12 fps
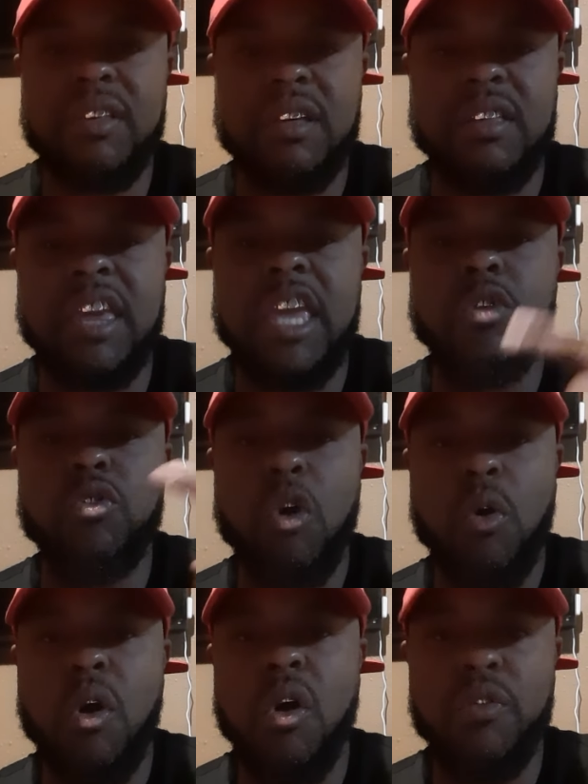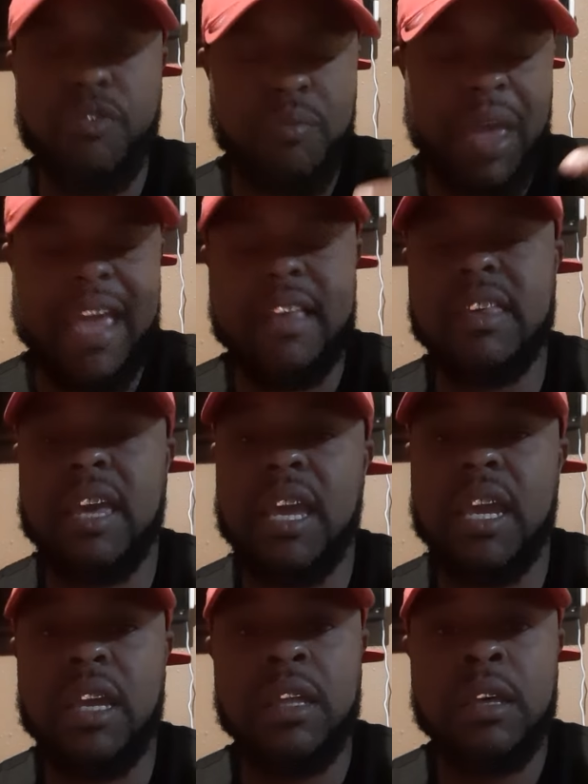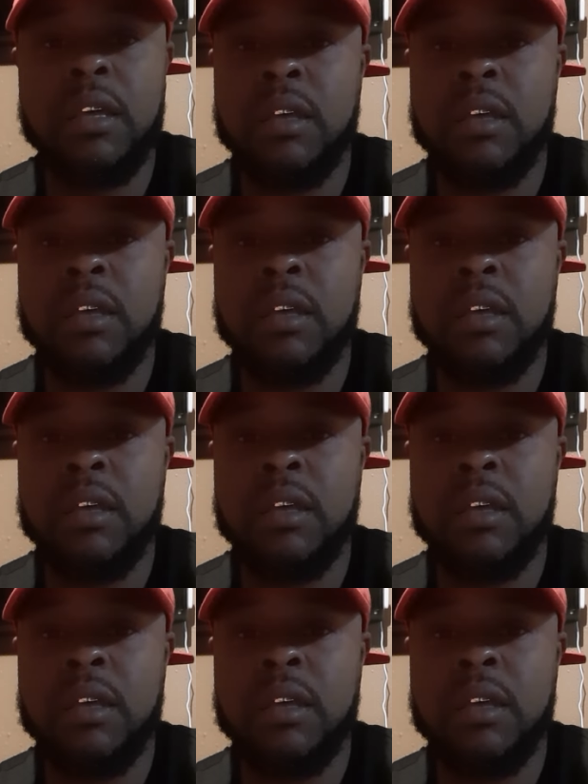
continue go on from 18,